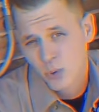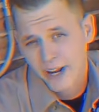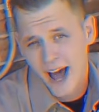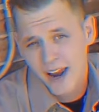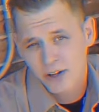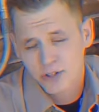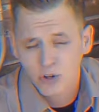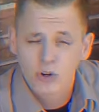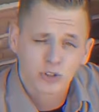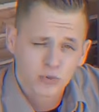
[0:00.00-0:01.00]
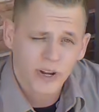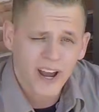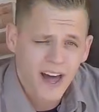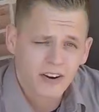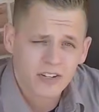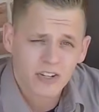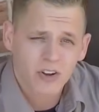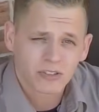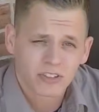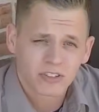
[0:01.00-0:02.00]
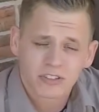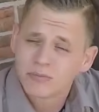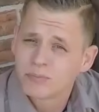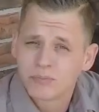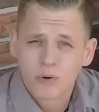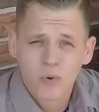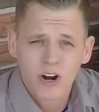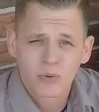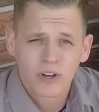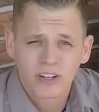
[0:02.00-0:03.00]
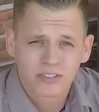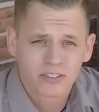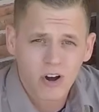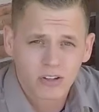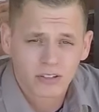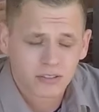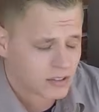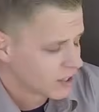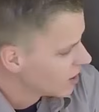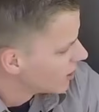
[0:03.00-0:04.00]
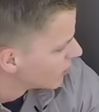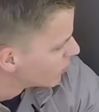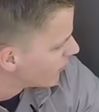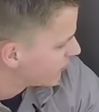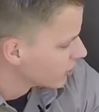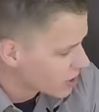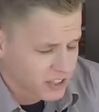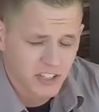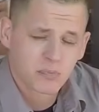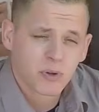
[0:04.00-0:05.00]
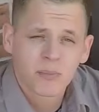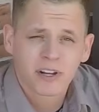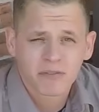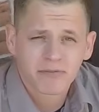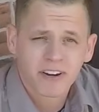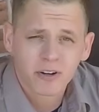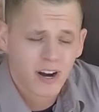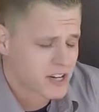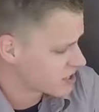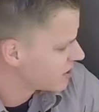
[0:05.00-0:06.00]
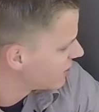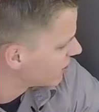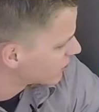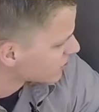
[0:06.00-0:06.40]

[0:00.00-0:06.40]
So we got our tools, we got our salt system, but where do we install it? Well, if you look at this plumbing configuration